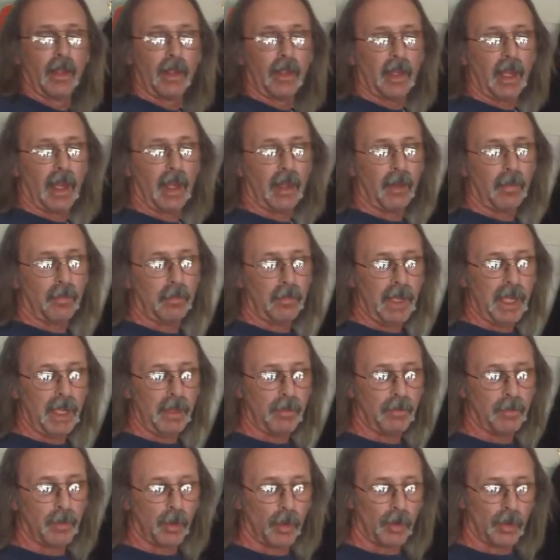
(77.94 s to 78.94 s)
Now the
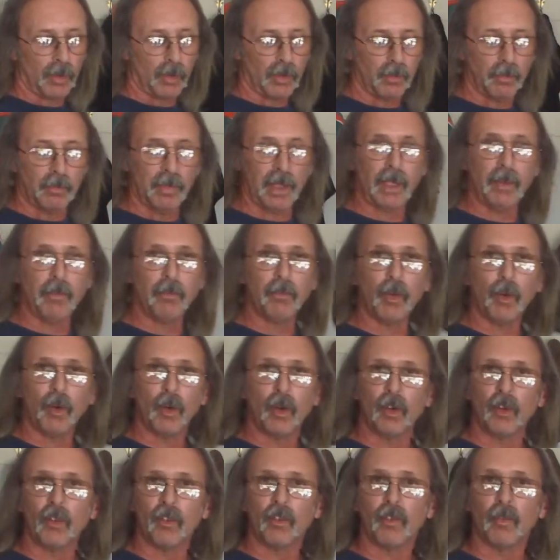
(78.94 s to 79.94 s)
main board. The main
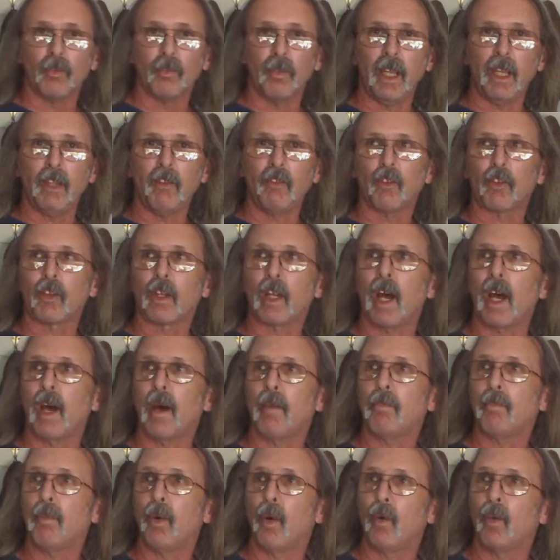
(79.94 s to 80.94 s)
board is the major
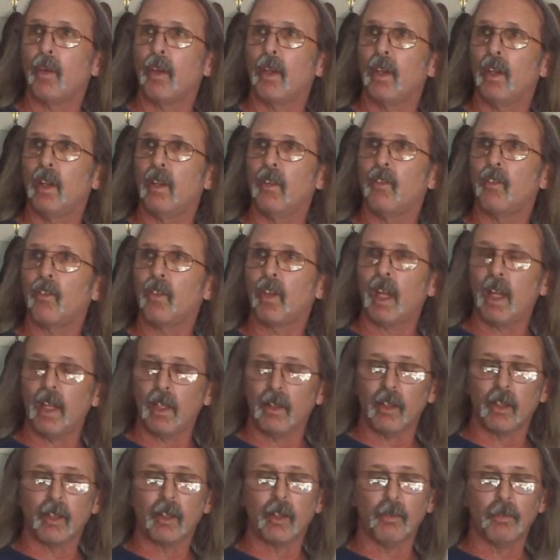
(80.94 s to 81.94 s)
component
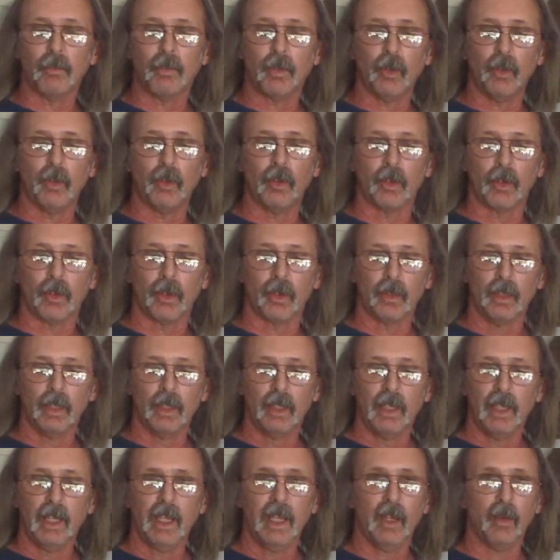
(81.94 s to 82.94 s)
inside the computer.
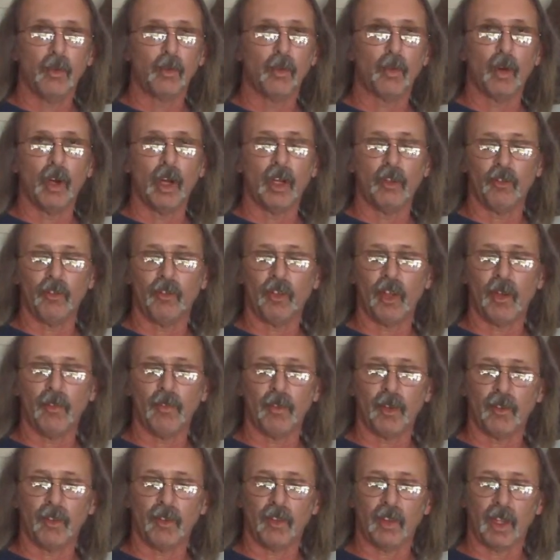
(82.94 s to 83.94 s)
It runs
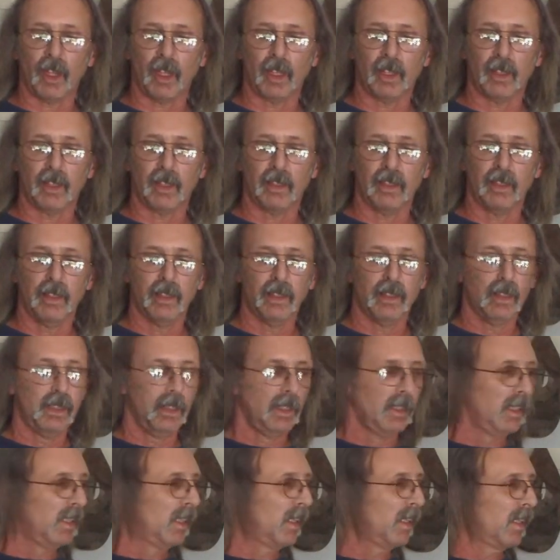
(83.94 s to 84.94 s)
everything.
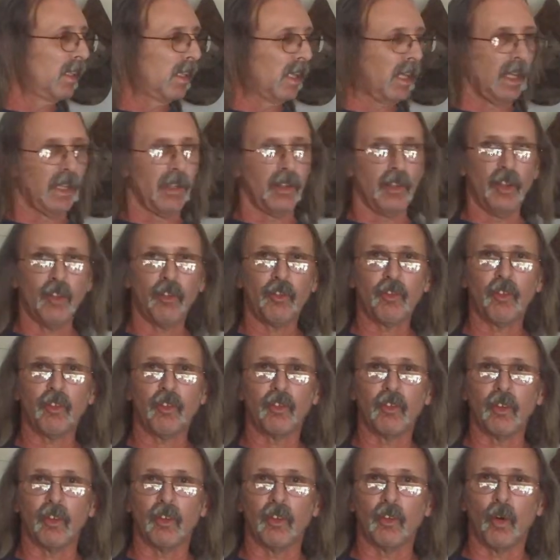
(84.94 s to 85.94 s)
Okay, this
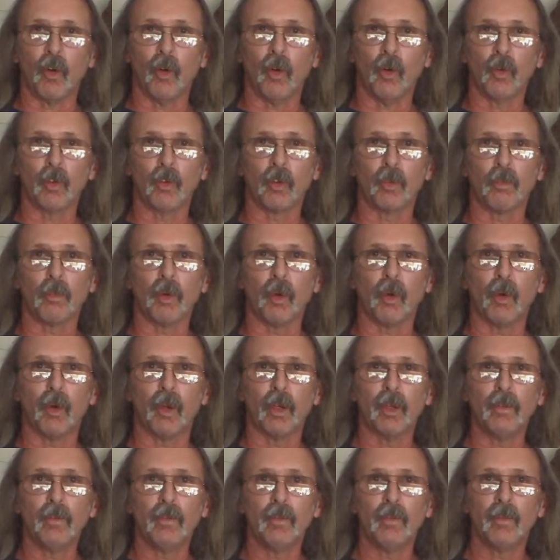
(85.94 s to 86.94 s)
is an older
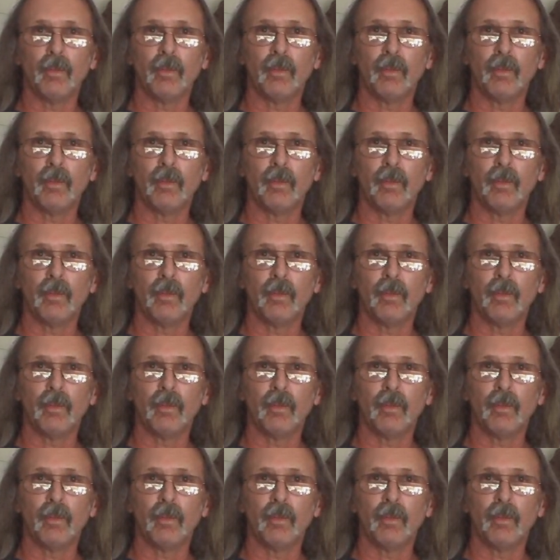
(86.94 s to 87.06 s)
board,